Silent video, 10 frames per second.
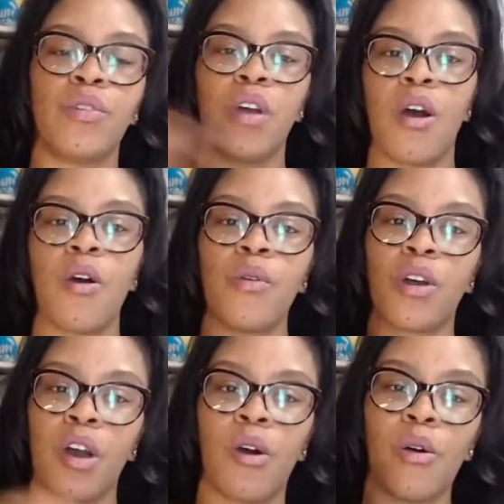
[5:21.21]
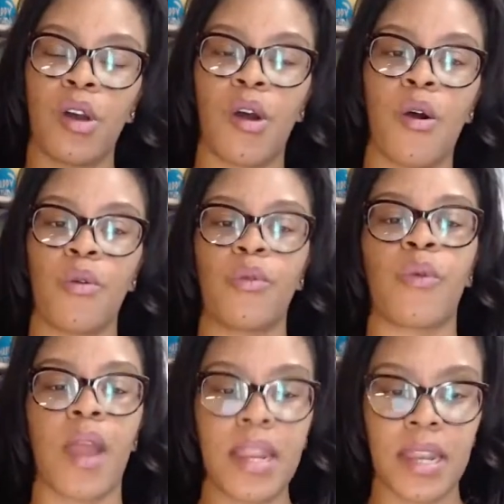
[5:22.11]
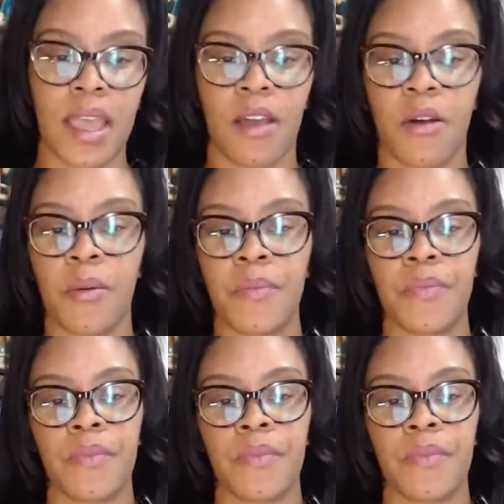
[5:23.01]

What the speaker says: go right now